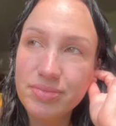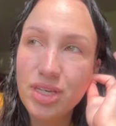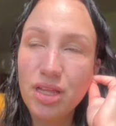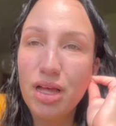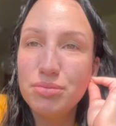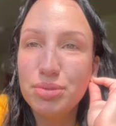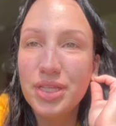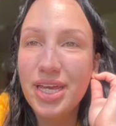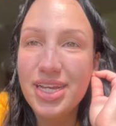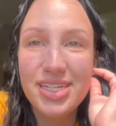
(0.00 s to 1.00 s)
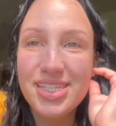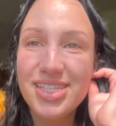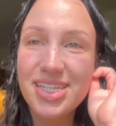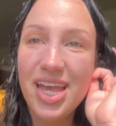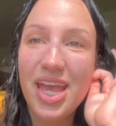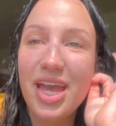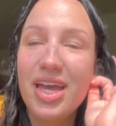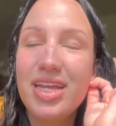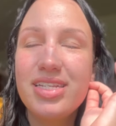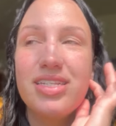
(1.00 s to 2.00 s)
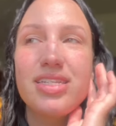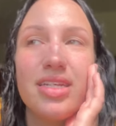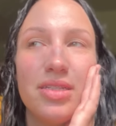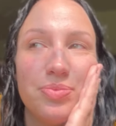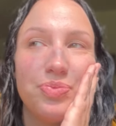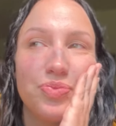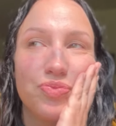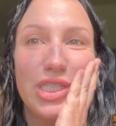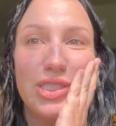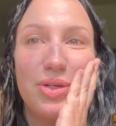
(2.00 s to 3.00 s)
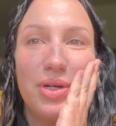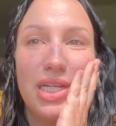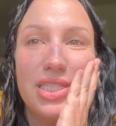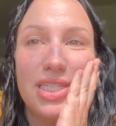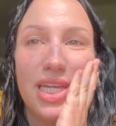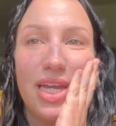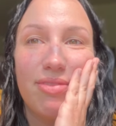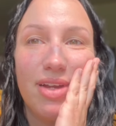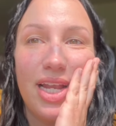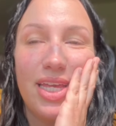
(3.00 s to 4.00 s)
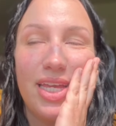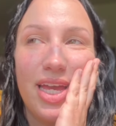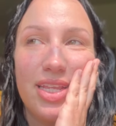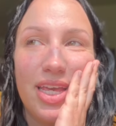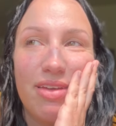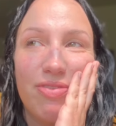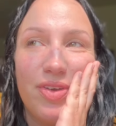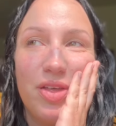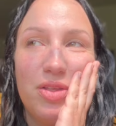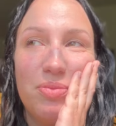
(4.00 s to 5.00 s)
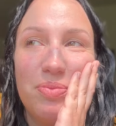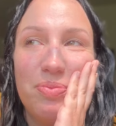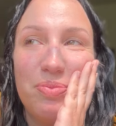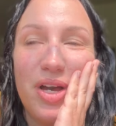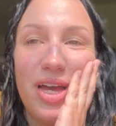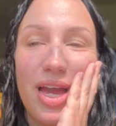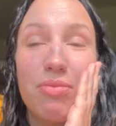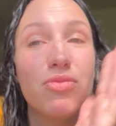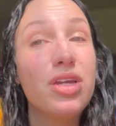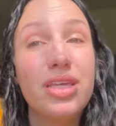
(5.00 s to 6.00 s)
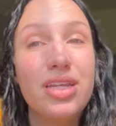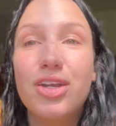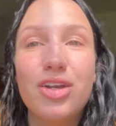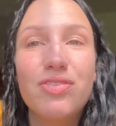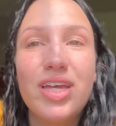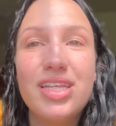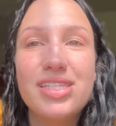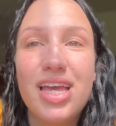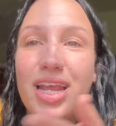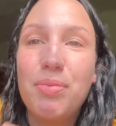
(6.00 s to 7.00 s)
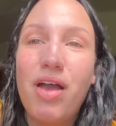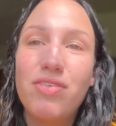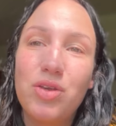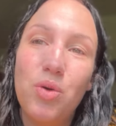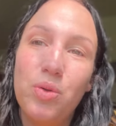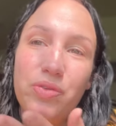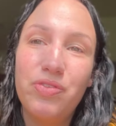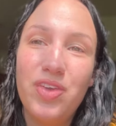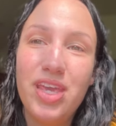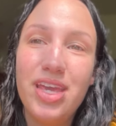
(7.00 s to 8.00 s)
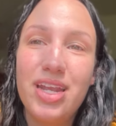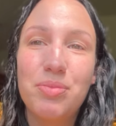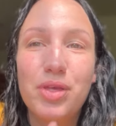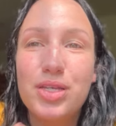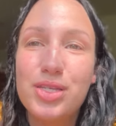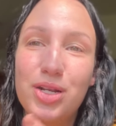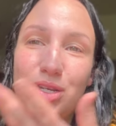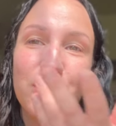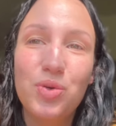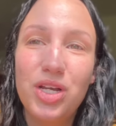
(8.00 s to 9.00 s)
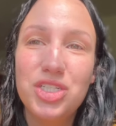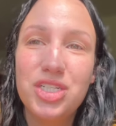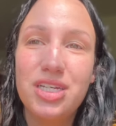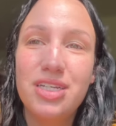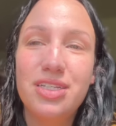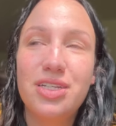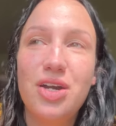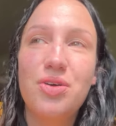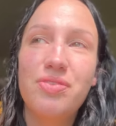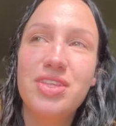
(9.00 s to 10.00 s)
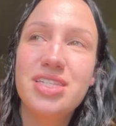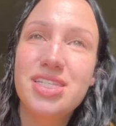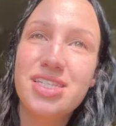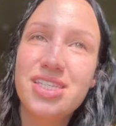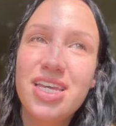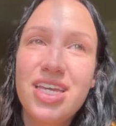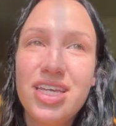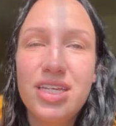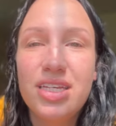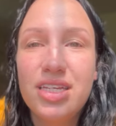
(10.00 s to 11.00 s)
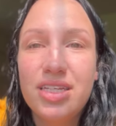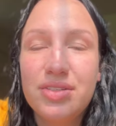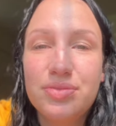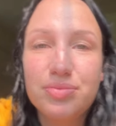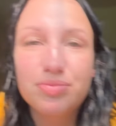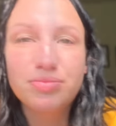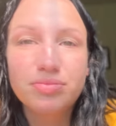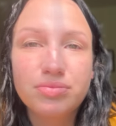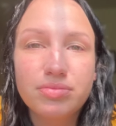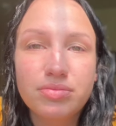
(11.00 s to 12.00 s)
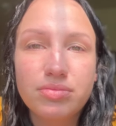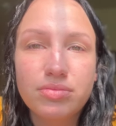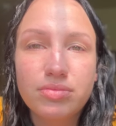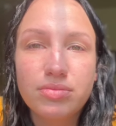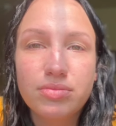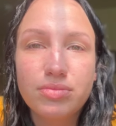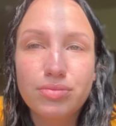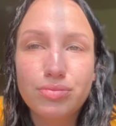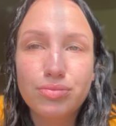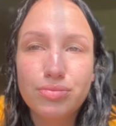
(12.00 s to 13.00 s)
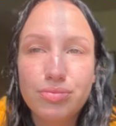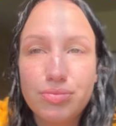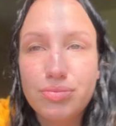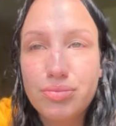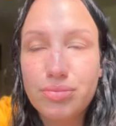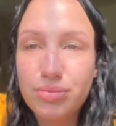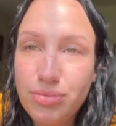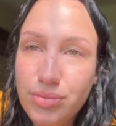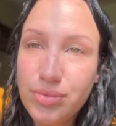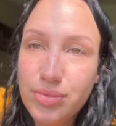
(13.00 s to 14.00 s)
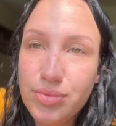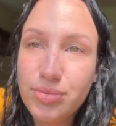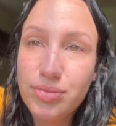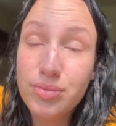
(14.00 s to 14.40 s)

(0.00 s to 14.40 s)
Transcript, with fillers: club place and so I wanted to get ready and like film, but I'm really nervous and I'm having cold feet and I'm like starting to question, you know, if it this all started is... with my mom met my dad and they fell in love and they had me.